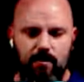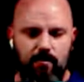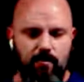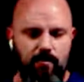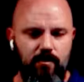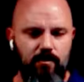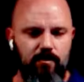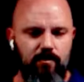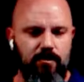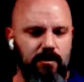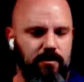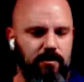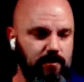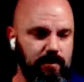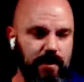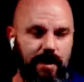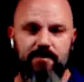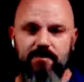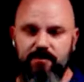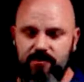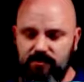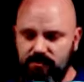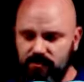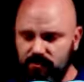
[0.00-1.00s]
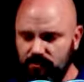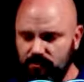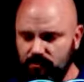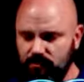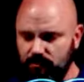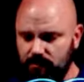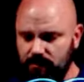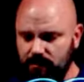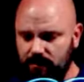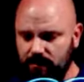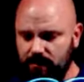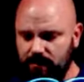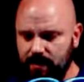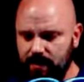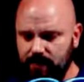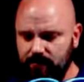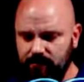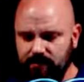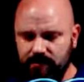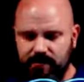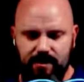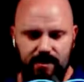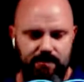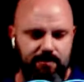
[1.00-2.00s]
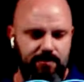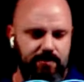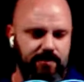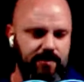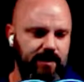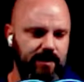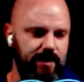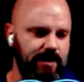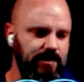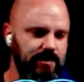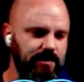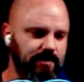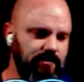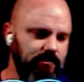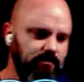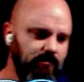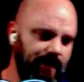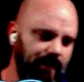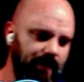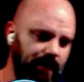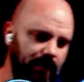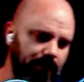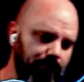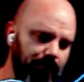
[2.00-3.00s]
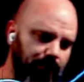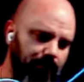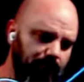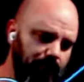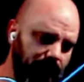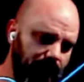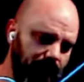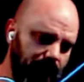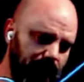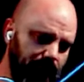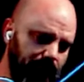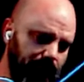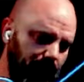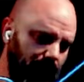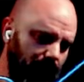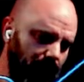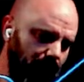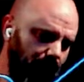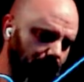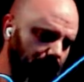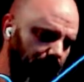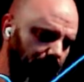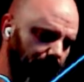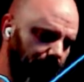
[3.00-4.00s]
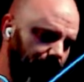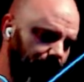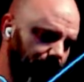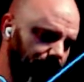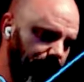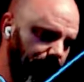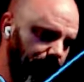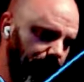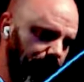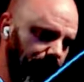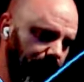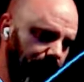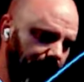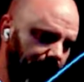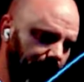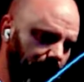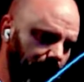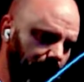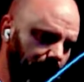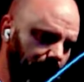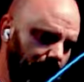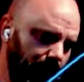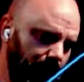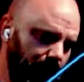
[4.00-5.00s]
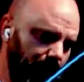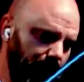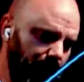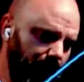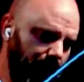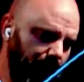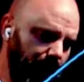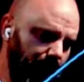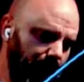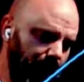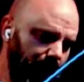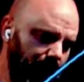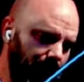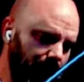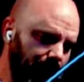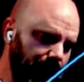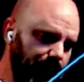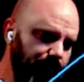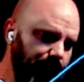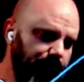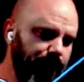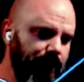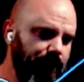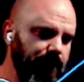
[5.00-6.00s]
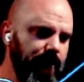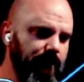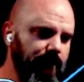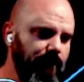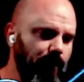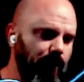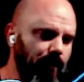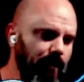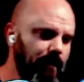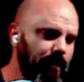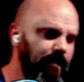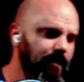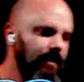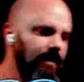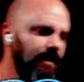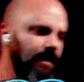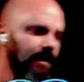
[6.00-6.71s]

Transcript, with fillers: We want to allow this user to interact with these applications without putting them on to the network. And then furthermore,